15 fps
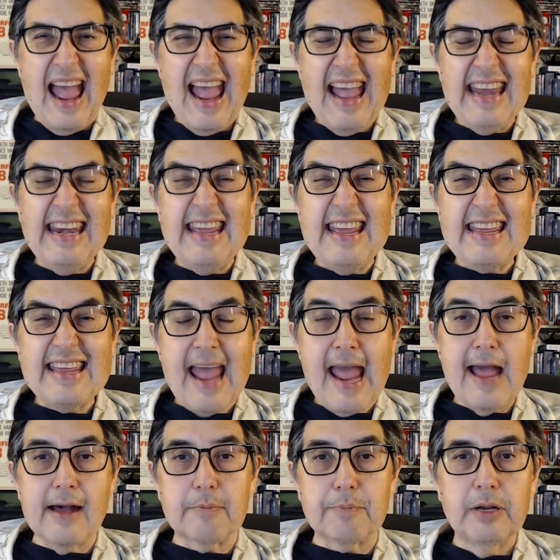any
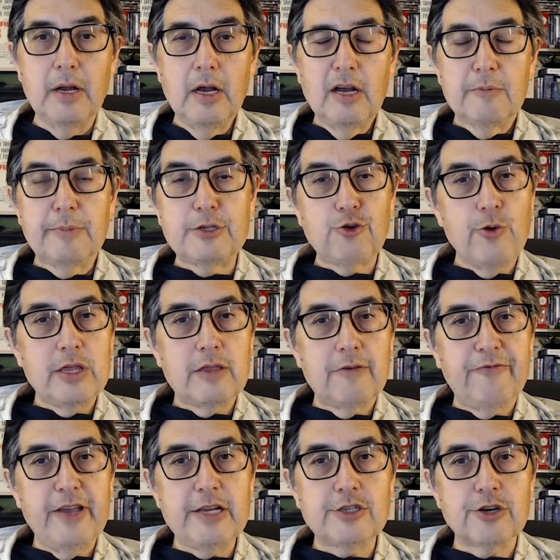gap between the
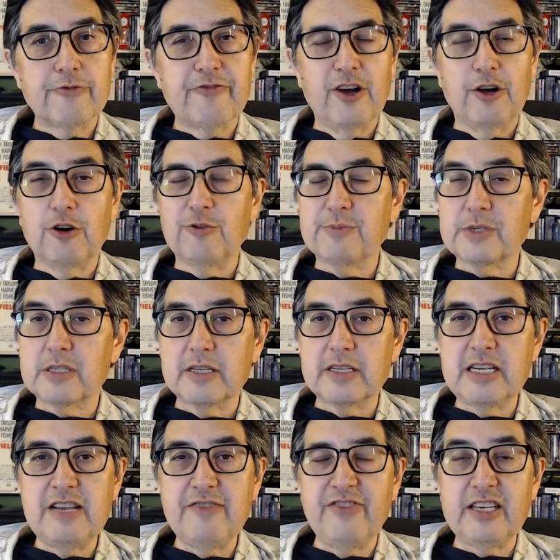feature films, the
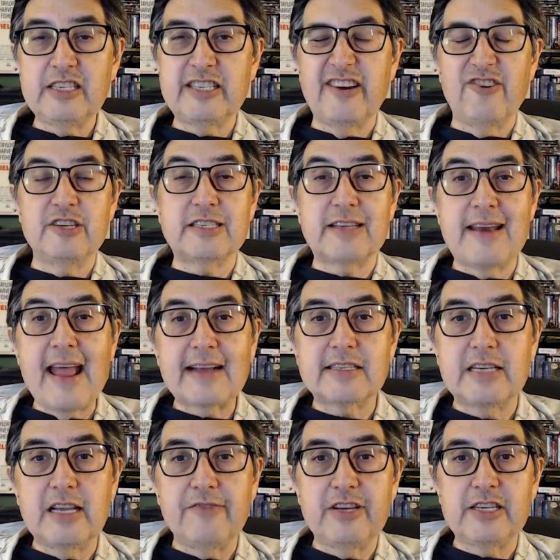TV series, the
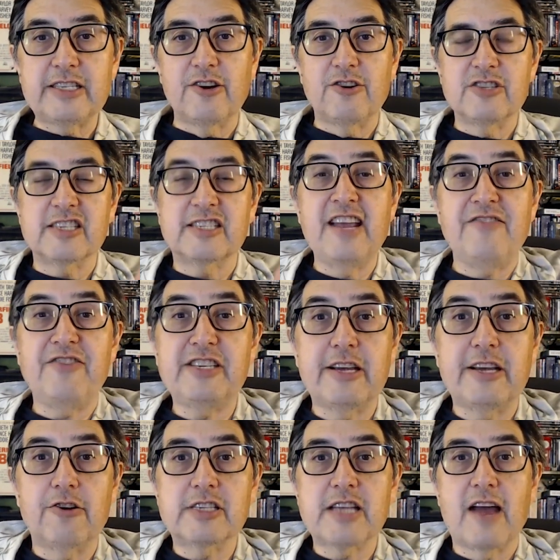next TV series, the TV
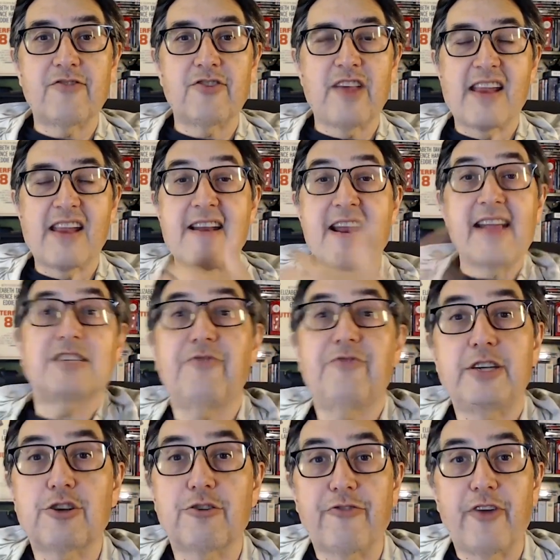series after that, and the next feature